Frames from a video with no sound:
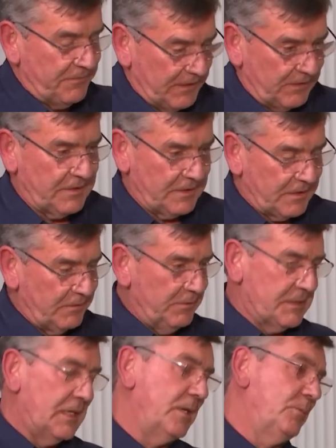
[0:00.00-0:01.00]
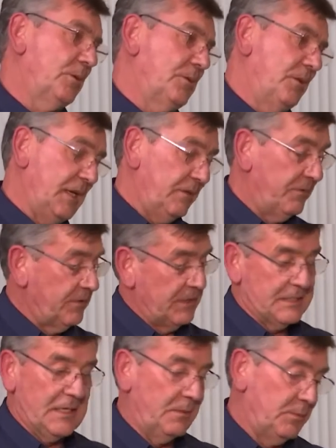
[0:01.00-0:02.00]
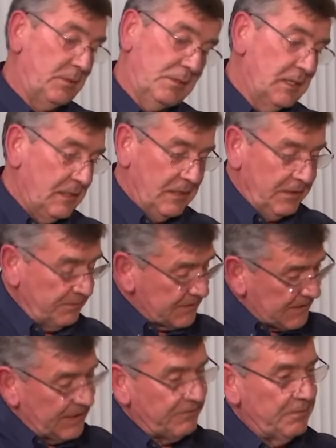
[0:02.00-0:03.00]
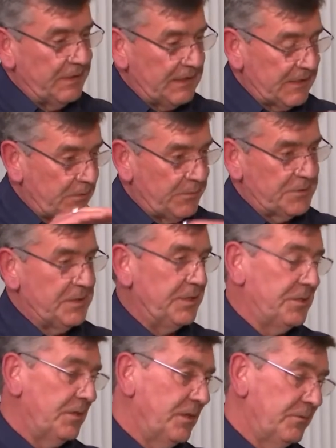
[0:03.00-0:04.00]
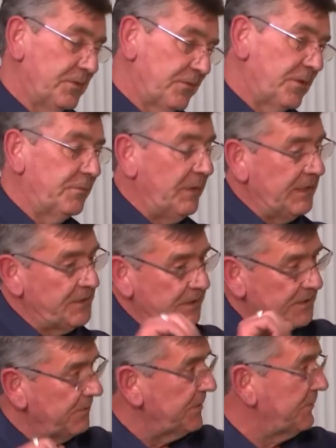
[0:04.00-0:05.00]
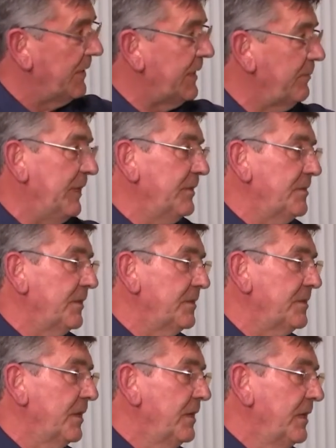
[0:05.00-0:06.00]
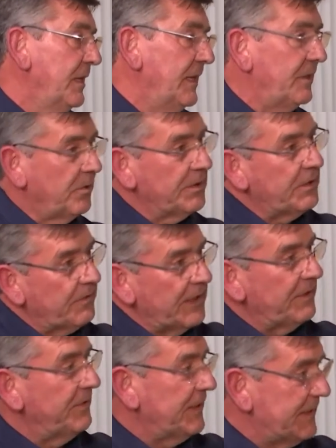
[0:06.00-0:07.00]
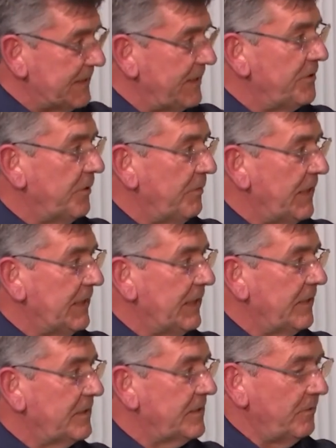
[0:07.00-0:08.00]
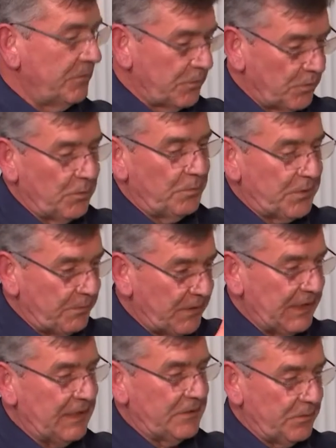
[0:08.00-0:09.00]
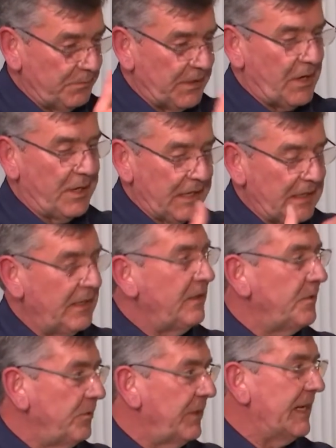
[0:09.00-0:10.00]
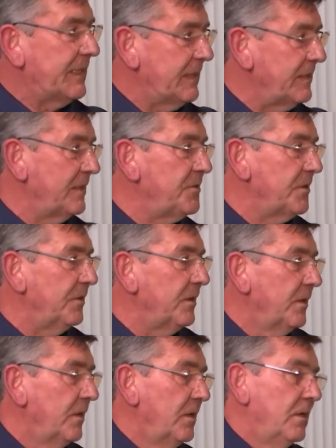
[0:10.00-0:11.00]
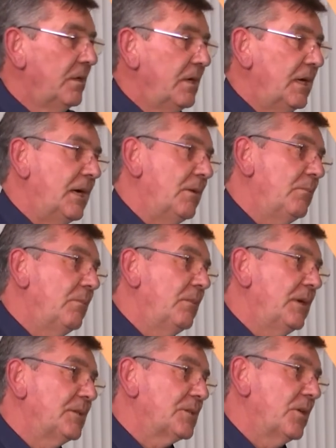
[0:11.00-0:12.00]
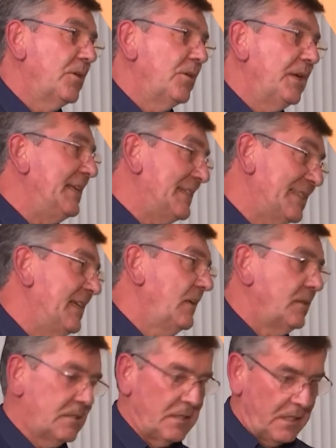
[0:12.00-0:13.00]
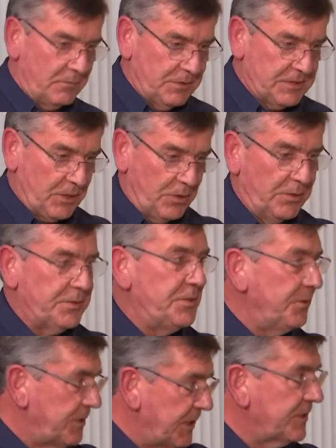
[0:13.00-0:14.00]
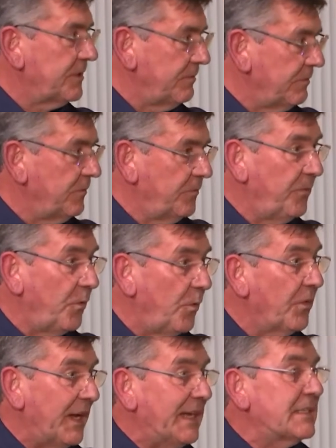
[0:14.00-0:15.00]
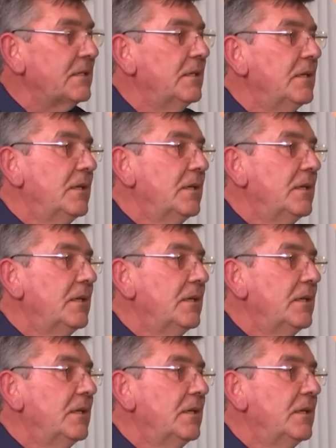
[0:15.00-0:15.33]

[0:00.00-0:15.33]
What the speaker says: felt that I was able to then, for example, it was government and opposition, it was front benchers, it was back benchers, and all the relevant decision makers, they were all prepared to buy into that decision. And so in a sense, I was the conduit just for that.